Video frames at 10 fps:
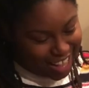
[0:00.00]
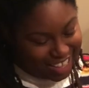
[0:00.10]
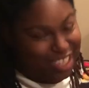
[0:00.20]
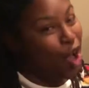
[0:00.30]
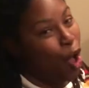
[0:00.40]

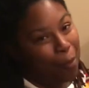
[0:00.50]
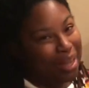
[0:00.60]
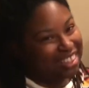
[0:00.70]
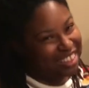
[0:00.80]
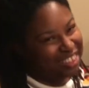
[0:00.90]
It's all
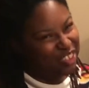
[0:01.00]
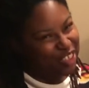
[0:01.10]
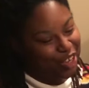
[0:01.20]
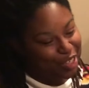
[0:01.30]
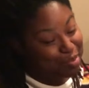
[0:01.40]
my
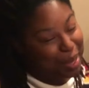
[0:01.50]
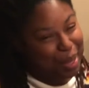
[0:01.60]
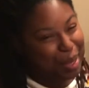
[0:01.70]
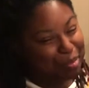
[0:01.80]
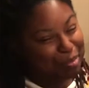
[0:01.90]
sister-in-law's
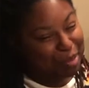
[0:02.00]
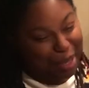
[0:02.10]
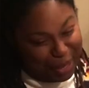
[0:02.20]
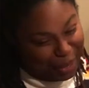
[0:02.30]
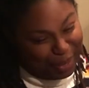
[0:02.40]
makeup
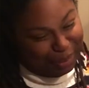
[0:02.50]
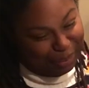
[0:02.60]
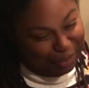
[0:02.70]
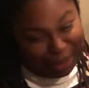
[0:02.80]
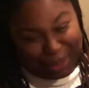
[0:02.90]

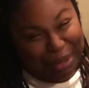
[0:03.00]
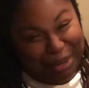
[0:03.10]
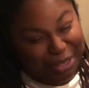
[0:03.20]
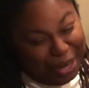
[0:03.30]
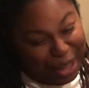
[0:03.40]
because I didn't
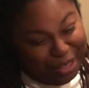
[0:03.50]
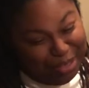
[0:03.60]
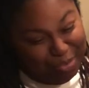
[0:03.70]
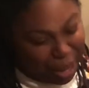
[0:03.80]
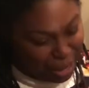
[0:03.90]
know she had this
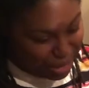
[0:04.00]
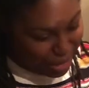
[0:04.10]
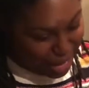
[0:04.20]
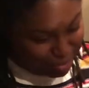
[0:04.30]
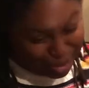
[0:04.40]
palette and I
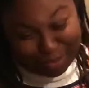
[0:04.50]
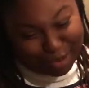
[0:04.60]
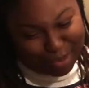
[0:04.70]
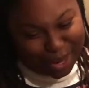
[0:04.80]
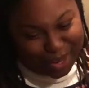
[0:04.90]
came
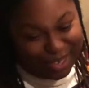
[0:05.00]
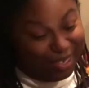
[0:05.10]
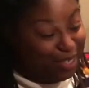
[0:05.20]
unprepared.